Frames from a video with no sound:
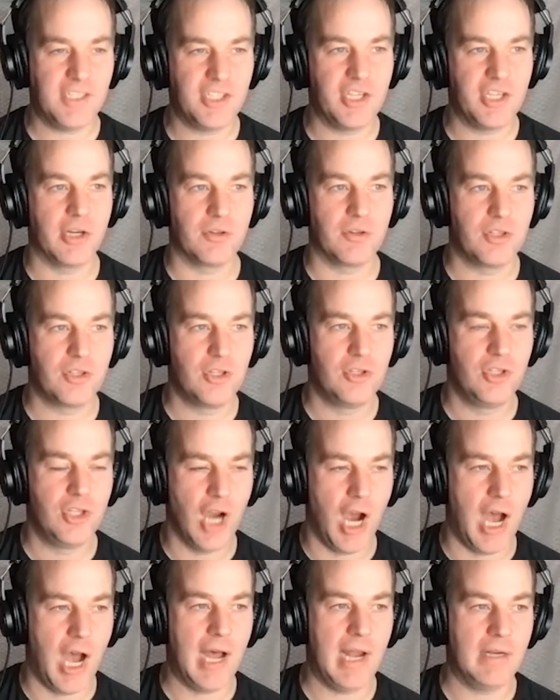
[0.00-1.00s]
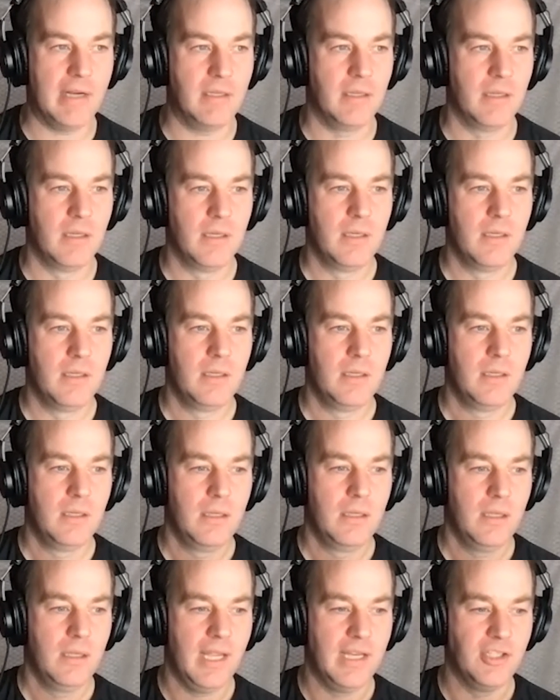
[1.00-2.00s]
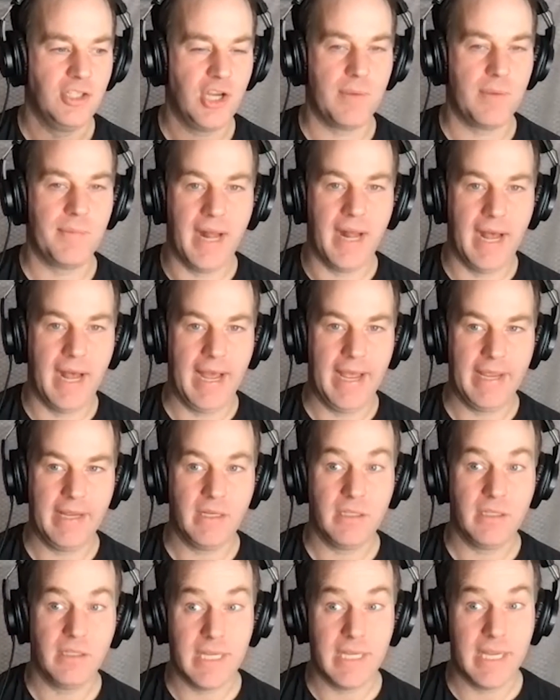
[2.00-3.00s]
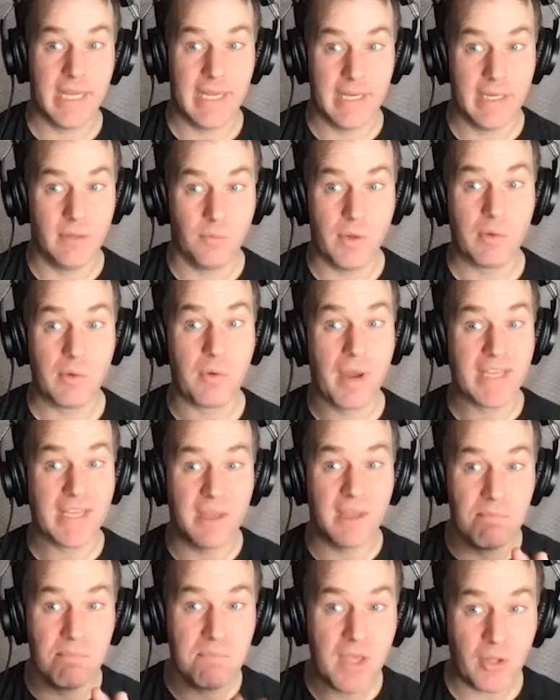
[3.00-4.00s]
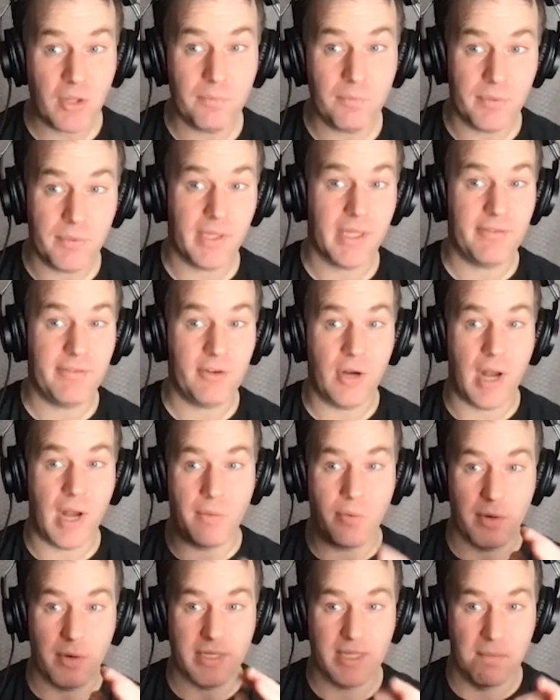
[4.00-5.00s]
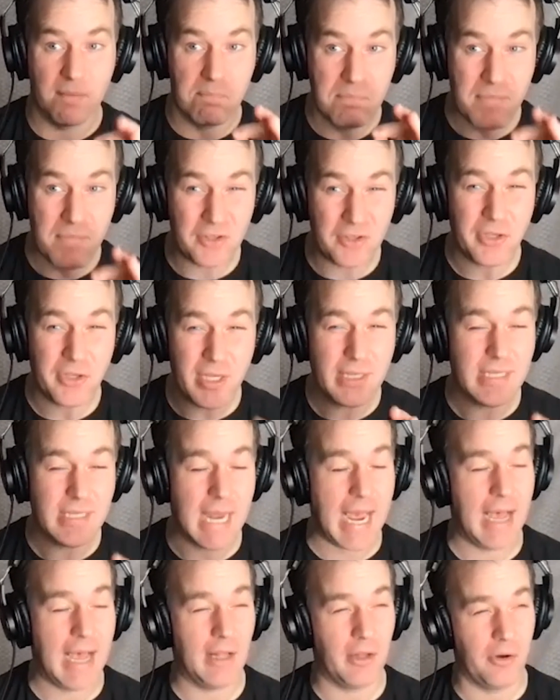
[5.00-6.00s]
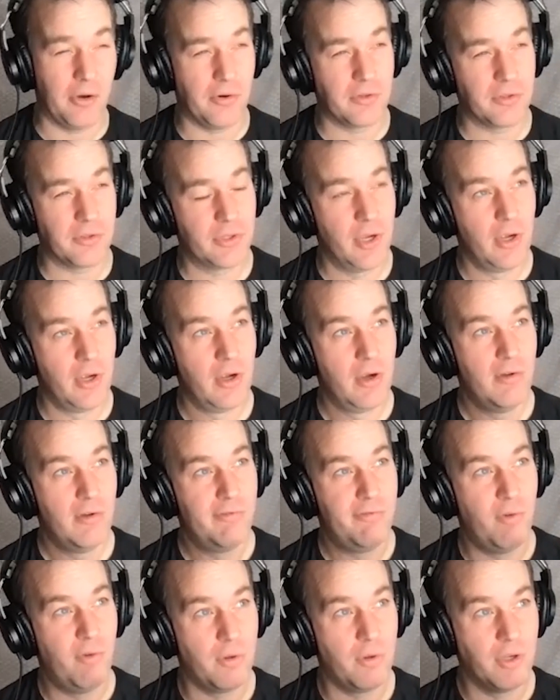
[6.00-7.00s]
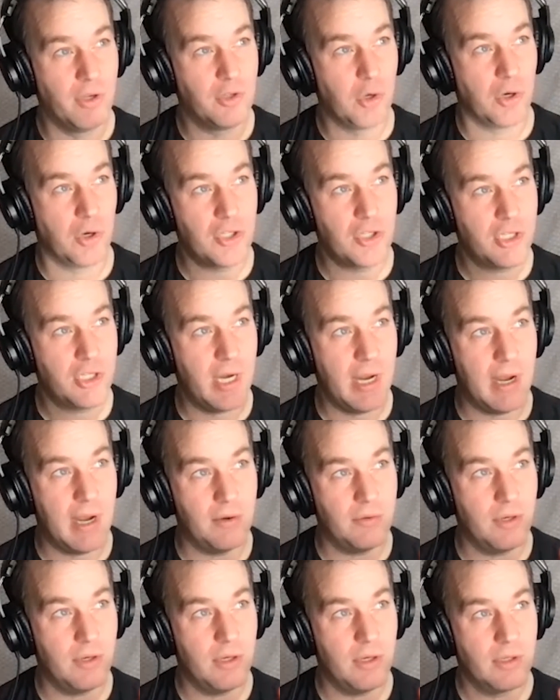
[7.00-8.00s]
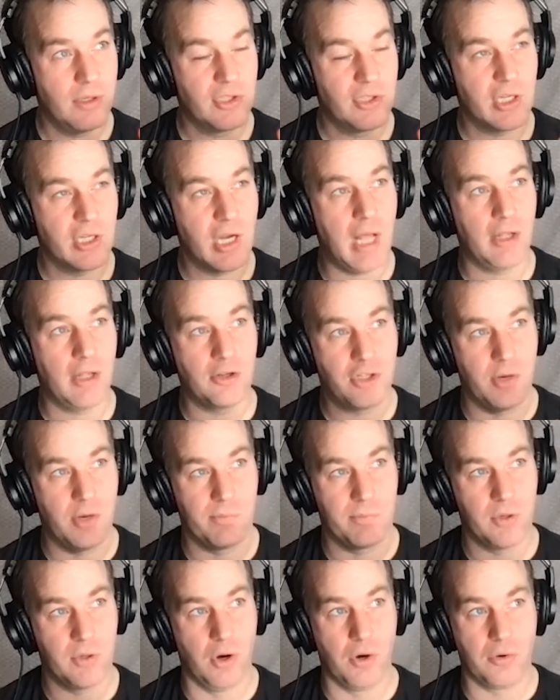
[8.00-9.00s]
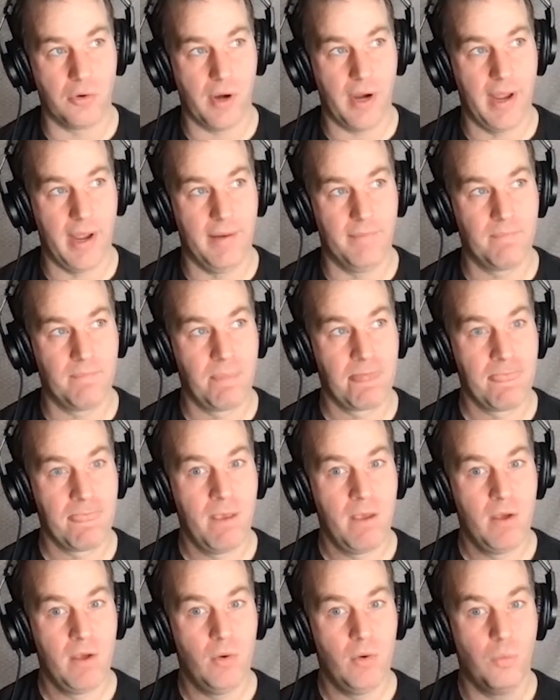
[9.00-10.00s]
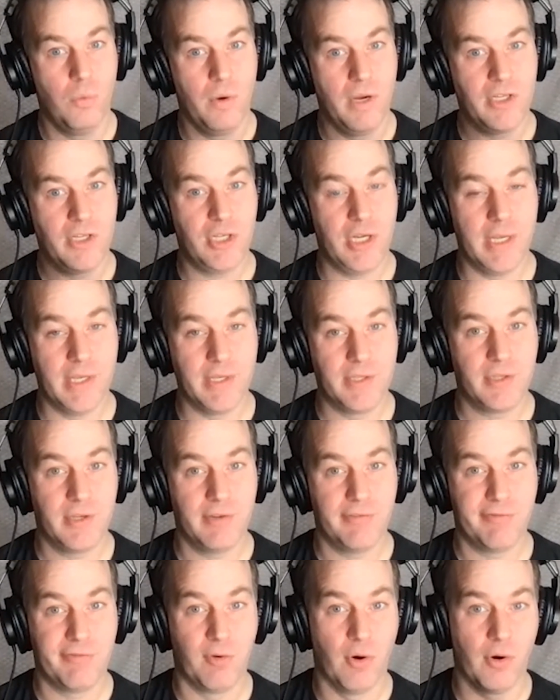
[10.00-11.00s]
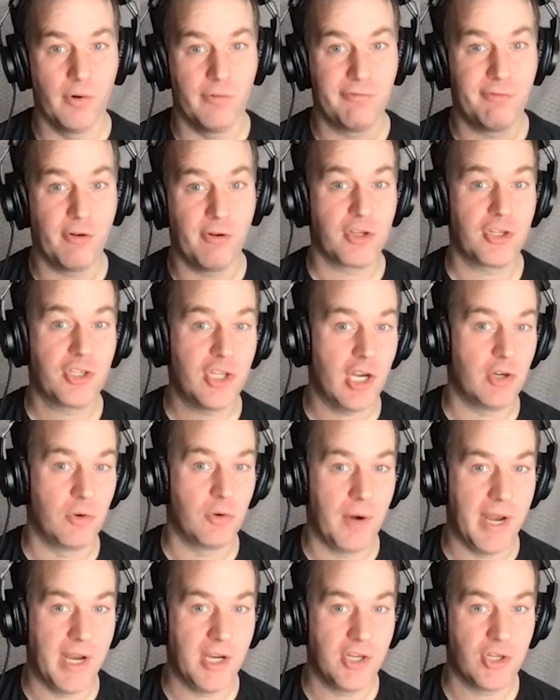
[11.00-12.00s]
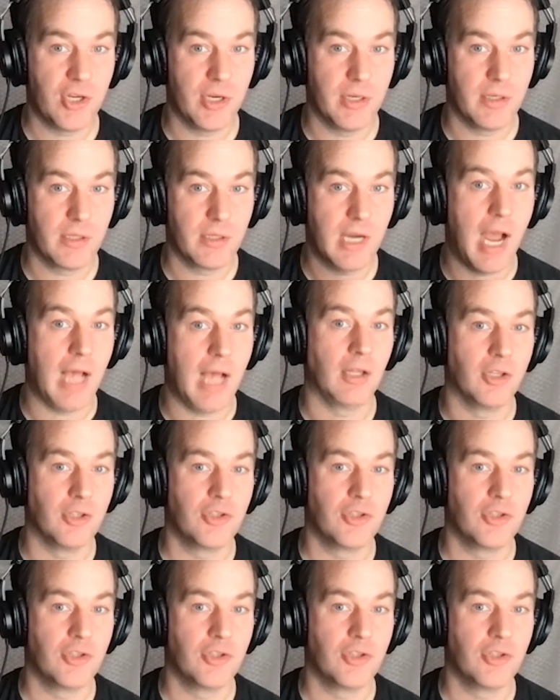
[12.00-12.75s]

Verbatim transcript: year John and Jim and I did we raised a mil believe it or not we raised a million dollars for the Georgetown Scholarship Program, which is for first generation college